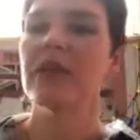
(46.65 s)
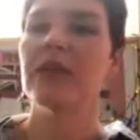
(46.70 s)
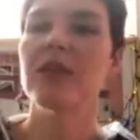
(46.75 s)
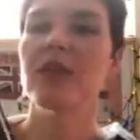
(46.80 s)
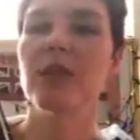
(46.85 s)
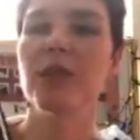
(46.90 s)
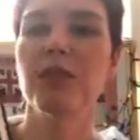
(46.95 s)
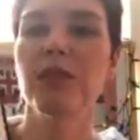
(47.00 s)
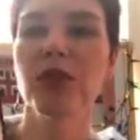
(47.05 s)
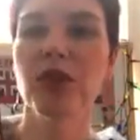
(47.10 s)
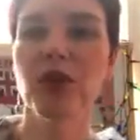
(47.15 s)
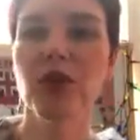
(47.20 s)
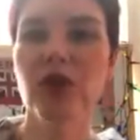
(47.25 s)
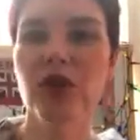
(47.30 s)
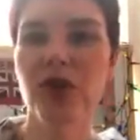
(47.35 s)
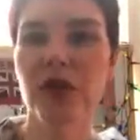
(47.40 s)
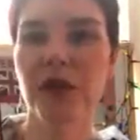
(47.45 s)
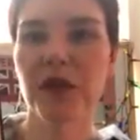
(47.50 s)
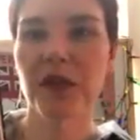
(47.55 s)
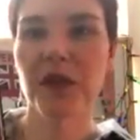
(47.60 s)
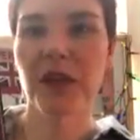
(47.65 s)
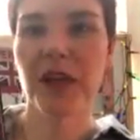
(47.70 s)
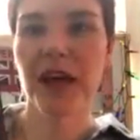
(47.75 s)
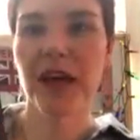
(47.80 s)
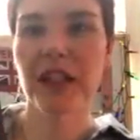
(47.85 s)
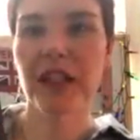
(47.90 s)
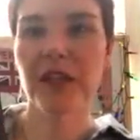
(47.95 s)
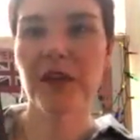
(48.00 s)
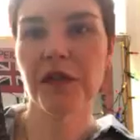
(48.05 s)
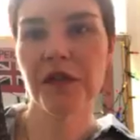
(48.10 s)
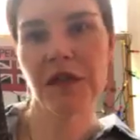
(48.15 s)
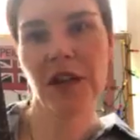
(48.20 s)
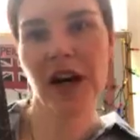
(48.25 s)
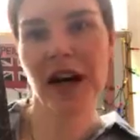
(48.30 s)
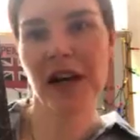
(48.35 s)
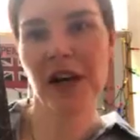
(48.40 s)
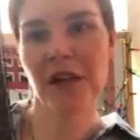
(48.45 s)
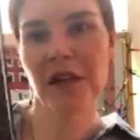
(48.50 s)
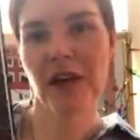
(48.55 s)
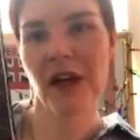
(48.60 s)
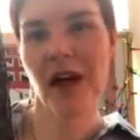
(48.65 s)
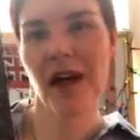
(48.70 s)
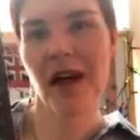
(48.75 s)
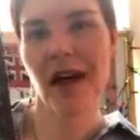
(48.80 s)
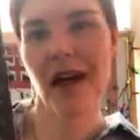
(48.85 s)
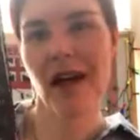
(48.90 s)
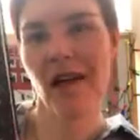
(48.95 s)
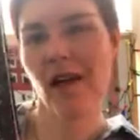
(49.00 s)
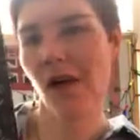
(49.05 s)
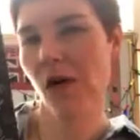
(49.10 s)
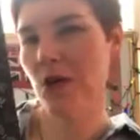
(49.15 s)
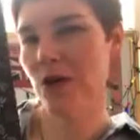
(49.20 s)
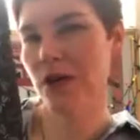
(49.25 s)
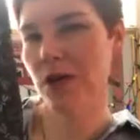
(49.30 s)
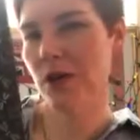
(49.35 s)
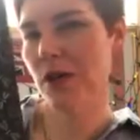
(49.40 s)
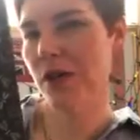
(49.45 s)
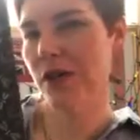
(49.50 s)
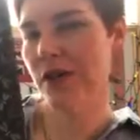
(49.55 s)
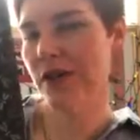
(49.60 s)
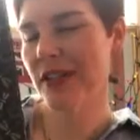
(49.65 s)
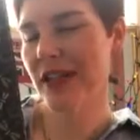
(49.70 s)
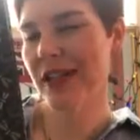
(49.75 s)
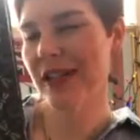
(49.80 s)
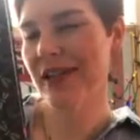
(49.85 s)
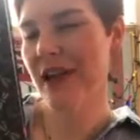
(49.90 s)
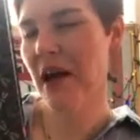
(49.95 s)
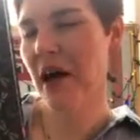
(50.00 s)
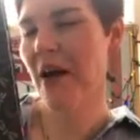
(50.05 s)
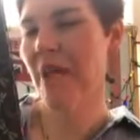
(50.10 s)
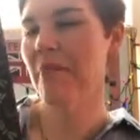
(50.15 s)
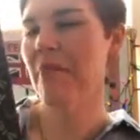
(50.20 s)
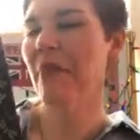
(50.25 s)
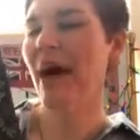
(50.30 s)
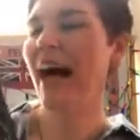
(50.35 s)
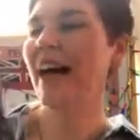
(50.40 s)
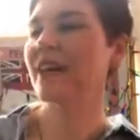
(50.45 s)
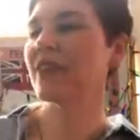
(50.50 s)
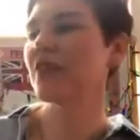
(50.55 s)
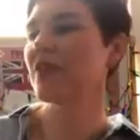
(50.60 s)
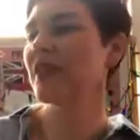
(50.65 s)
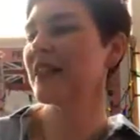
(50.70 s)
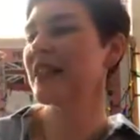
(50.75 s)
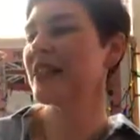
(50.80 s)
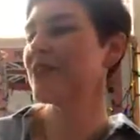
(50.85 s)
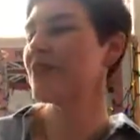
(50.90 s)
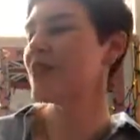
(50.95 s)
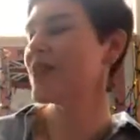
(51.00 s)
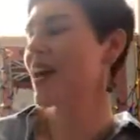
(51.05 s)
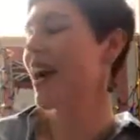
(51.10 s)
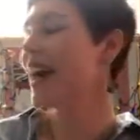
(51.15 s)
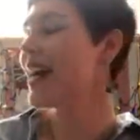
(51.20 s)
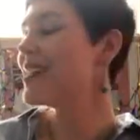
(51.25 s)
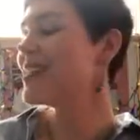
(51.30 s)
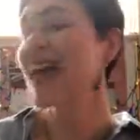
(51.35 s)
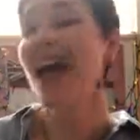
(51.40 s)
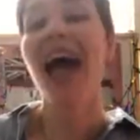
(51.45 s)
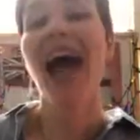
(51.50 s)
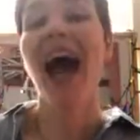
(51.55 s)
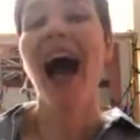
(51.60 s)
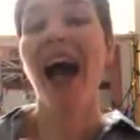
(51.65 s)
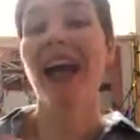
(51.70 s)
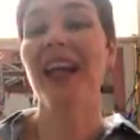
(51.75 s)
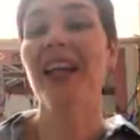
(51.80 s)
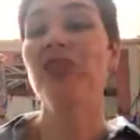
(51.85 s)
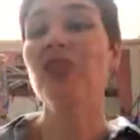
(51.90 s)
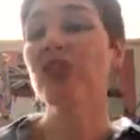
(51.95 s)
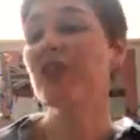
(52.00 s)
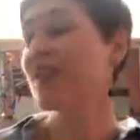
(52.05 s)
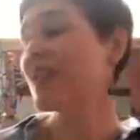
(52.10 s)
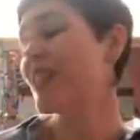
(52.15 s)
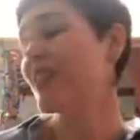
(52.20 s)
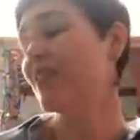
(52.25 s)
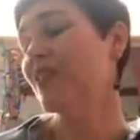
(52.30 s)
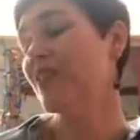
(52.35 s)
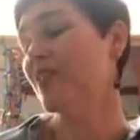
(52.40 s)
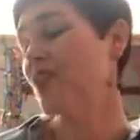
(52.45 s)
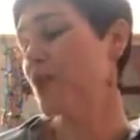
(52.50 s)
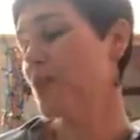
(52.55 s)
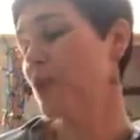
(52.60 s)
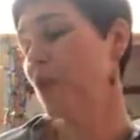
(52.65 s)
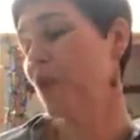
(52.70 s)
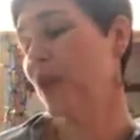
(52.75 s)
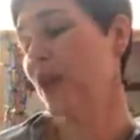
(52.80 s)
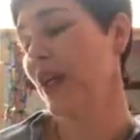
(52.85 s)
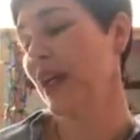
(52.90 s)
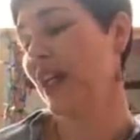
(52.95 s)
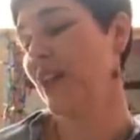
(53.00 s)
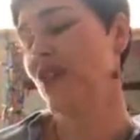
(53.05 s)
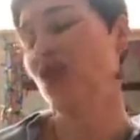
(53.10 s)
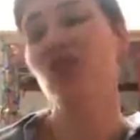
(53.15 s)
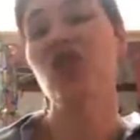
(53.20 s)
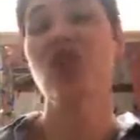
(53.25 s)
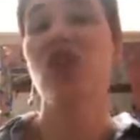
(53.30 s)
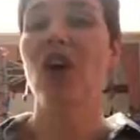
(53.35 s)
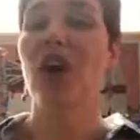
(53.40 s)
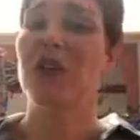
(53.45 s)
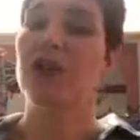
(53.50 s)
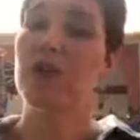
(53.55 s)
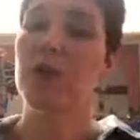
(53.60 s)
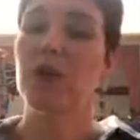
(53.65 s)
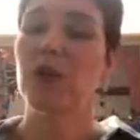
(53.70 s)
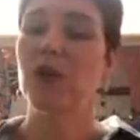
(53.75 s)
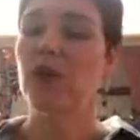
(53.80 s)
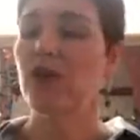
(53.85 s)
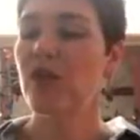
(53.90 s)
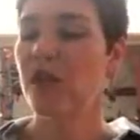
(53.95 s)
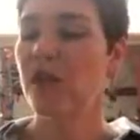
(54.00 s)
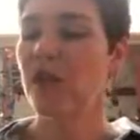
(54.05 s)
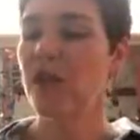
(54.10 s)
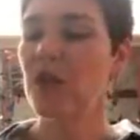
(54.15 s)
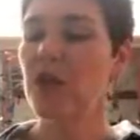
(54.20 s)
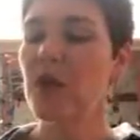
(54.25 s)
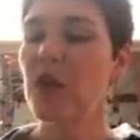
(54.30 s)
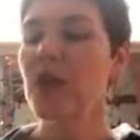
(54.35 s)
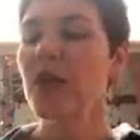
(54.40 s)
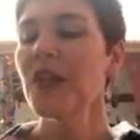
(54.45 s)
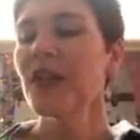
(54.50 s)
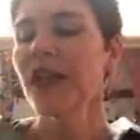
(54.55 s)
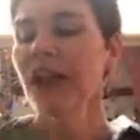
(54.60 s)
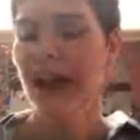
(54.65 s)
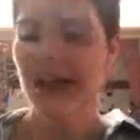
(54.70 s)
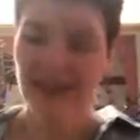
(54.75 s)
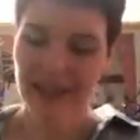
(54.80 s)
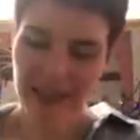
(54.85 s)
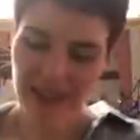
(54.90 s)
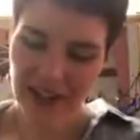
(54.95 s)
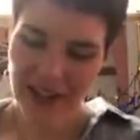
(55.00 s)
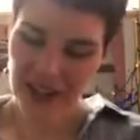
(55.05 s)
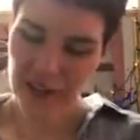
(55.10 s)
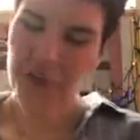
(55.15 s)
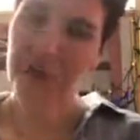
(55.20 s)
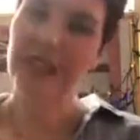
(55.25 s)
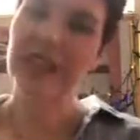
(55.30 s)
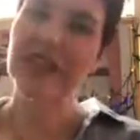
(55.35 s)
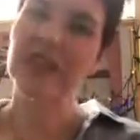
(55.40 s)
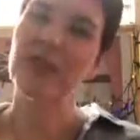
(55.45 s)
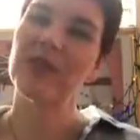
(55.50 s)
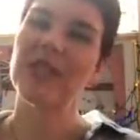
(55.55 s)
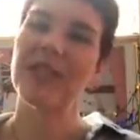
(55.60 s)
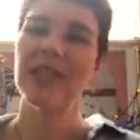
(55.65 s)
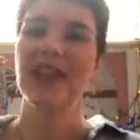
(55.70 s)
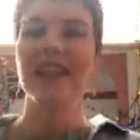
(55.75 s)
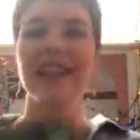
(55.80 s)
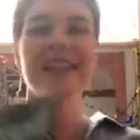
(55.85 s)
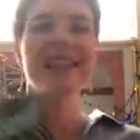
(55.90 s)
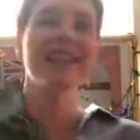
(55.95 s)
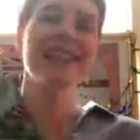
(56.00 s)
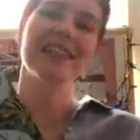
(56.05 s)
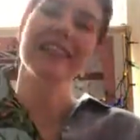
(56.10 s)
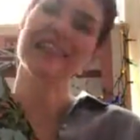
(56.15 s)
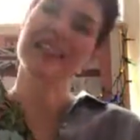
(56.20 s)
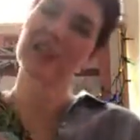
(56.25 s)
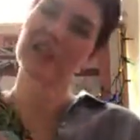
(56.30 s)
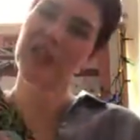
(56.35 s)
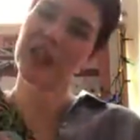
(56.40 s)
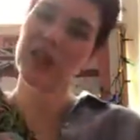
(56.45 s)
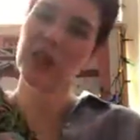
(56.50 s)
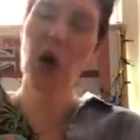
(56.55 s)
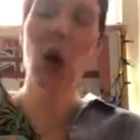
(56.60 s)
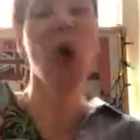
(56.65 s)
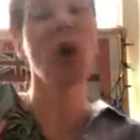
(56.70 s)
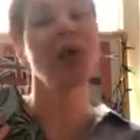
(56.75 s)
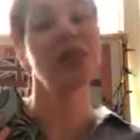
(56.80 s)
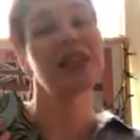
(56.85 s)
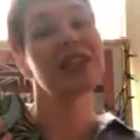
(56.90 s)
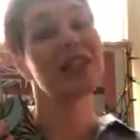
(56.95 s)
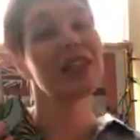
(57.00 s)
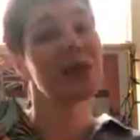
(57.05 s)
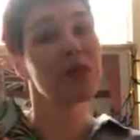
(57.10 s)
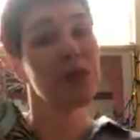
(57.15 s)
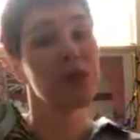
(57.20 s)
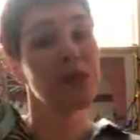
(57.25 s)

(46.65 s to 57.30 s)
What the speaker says: this beautiful kind of firefly, oldie-worldy pattern on the inside. And I just think that this book is just beautiful, and it kind of feels nice, and it's lovely to hold, and it's a